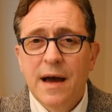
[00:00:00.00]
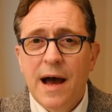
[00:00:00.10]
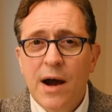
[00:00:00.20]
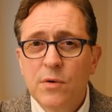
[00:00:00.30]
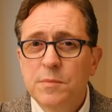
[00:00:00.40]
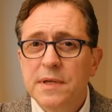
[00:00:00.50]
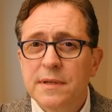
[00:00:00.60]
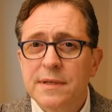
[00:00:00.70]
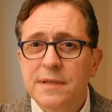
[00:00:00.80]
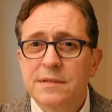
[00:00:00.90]
our
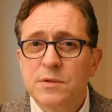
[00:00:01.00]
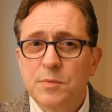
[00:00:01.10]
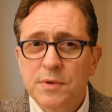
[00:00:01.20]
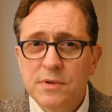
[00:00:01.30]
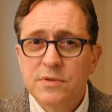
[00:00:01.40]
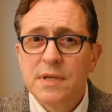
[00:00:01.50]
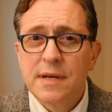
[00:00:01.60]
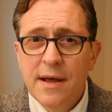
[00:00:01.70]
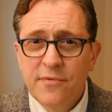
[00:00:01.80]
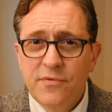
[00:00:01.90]
ability to produce
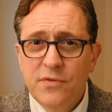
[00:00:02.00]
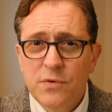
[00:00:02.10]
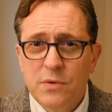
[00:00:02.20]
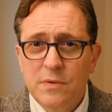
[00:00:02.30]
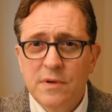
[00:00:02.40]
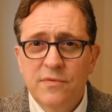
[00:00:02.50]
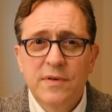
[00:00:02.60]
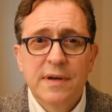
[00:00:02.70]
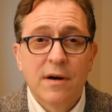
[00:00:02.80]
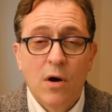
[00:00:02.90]
enough food to
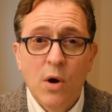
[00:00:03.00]
feed our